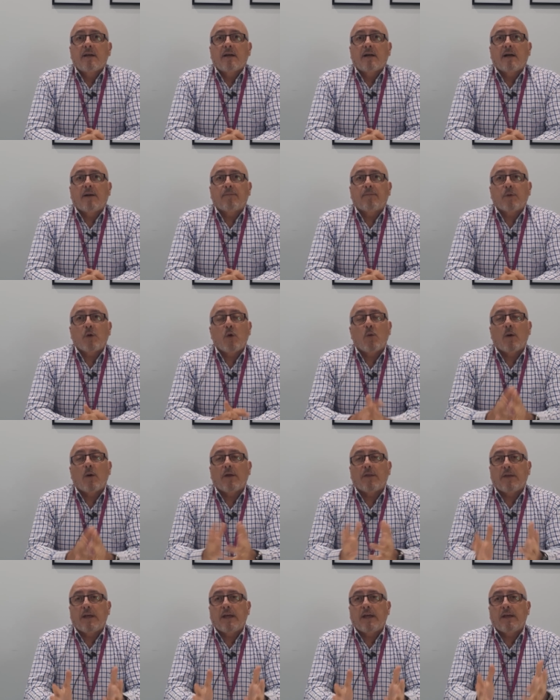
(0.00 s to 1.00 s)
um, who
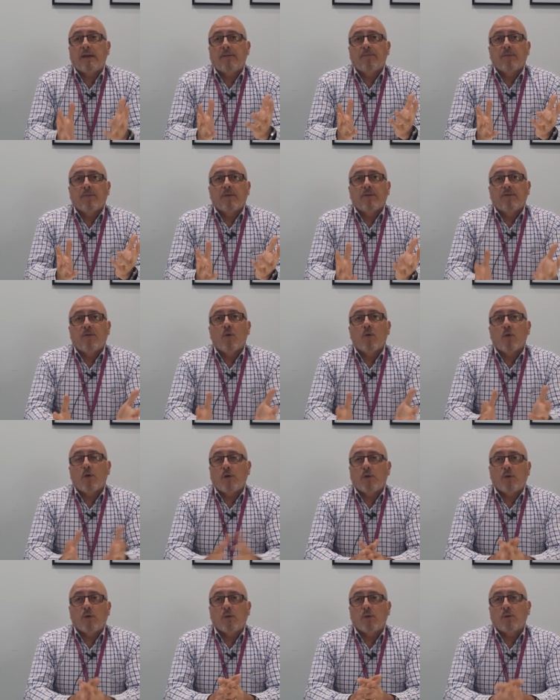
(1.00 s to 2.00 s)
are there for
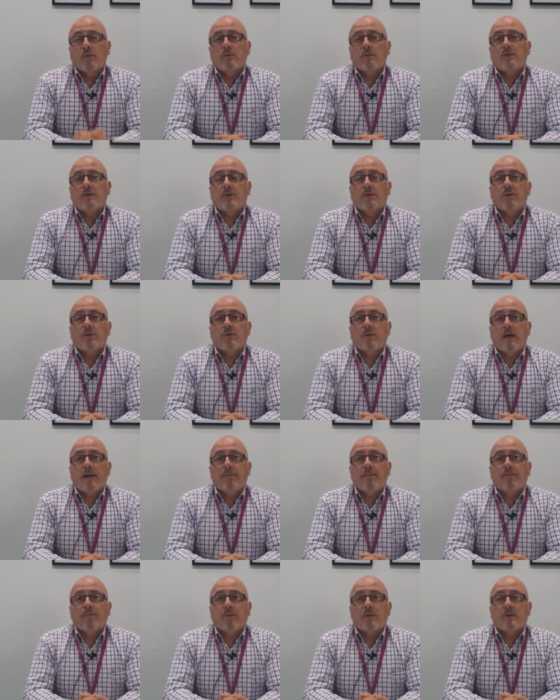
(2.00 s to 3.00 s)
you to
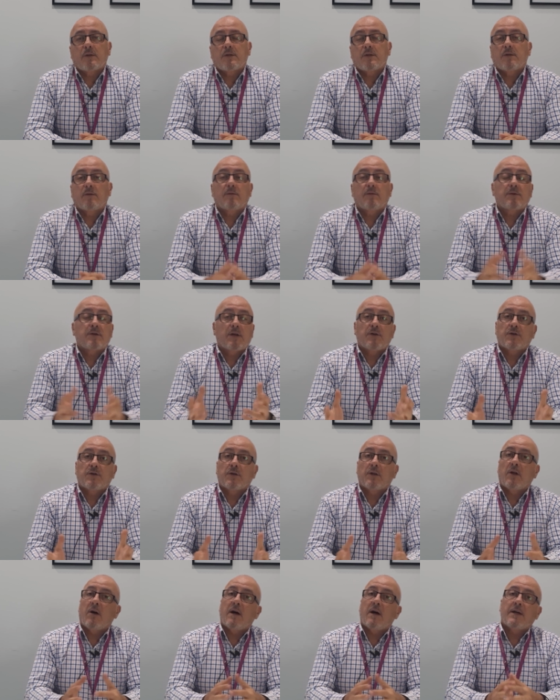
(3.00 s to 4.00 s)
um, to
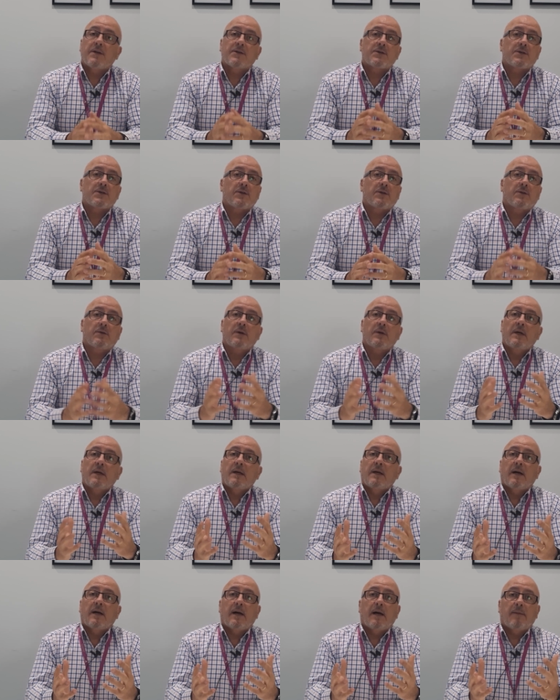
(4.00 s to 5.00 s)
socialize to
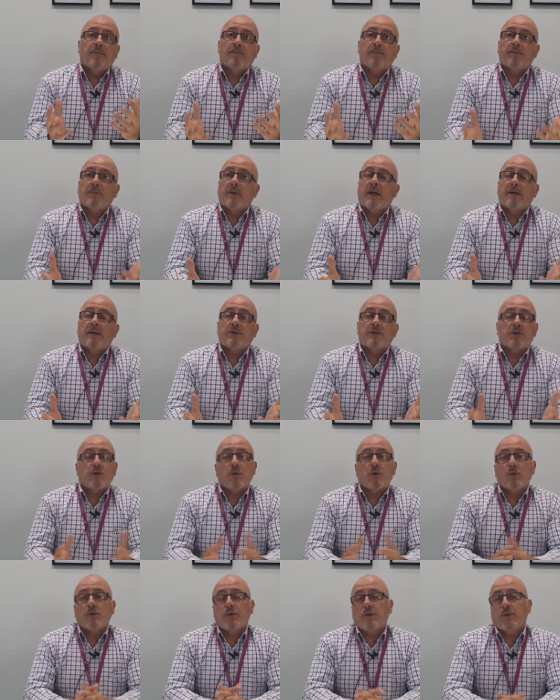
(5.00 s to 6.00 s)
um, and to
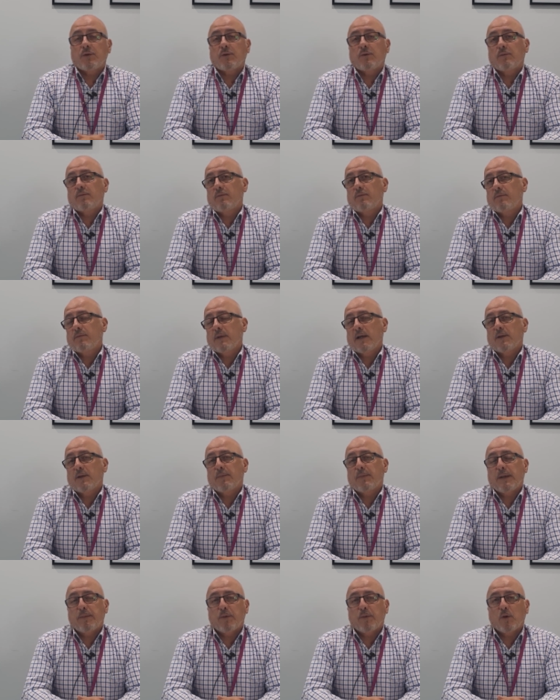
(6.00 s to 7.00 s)
talk to other
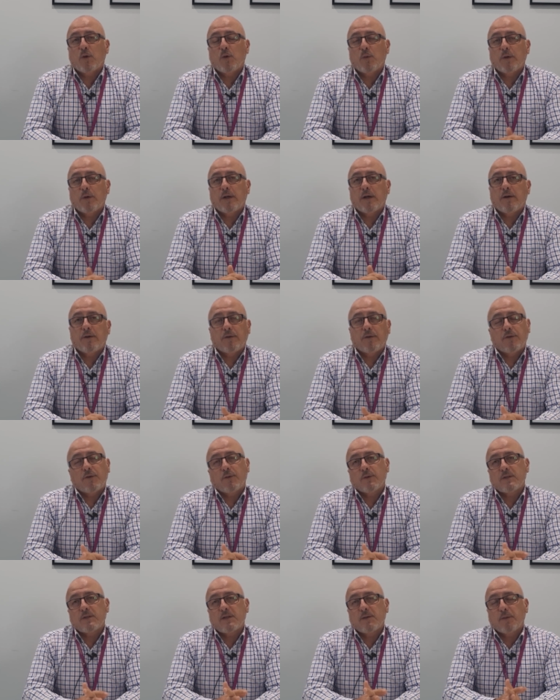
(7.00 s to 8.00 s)
people who are going
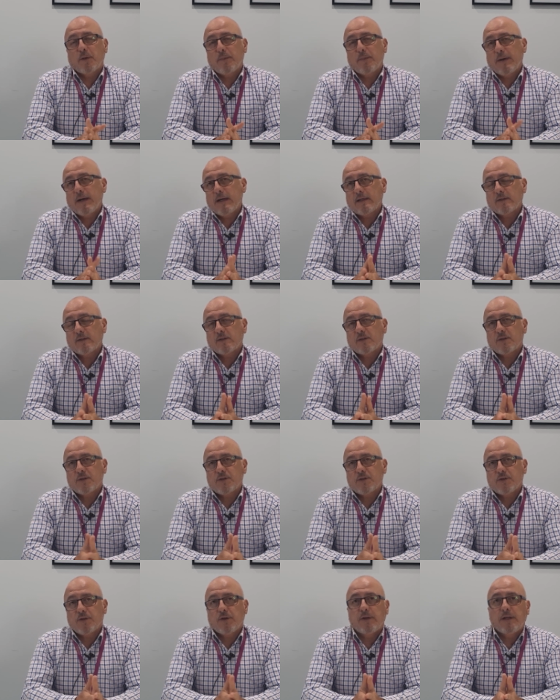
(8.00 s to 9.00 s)
through a similar
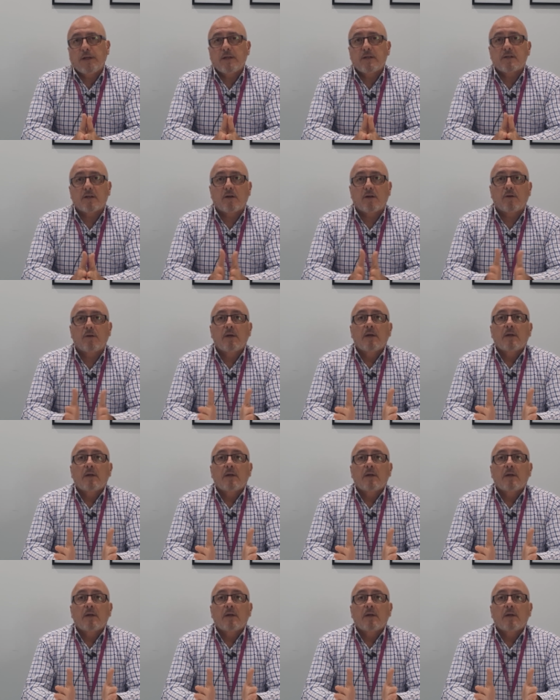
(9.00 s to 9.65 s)
Parkinson's journey. So